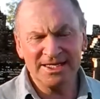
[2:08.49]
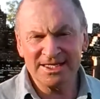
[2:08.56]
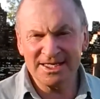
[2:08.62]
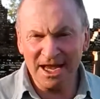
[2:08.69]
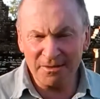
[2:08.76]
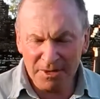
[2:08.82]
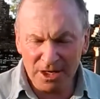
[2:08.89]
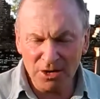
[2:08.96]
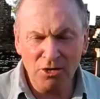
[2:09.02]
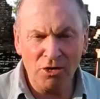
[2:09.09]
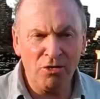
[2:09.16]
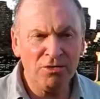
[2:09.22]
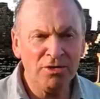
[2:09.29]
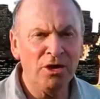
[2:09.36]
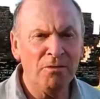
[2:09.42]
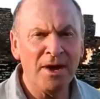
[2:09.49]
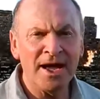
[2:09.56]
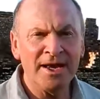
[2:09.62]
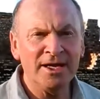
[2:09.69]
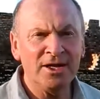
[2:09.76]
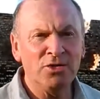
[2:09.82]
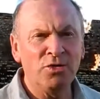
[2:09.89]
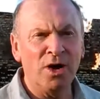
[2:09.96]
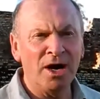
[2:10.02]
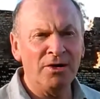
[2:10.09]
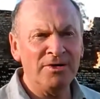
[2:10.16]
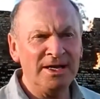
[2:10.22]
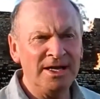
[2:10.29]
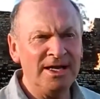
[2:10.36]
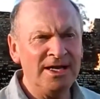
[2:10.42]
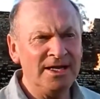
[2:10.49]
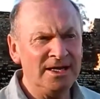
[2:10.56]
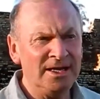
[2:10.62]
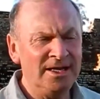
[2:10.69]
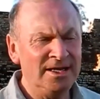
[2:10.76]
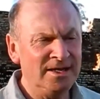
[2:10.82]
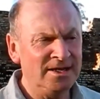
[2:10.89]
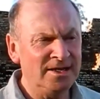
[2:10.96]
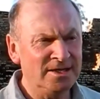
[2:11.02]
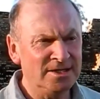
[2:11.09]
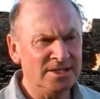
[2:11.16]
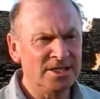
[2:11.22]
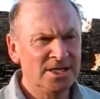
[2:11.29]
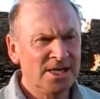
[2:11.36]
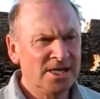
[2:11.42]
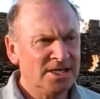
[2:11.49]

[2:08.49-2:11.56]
semi-nomadic Guarani Indians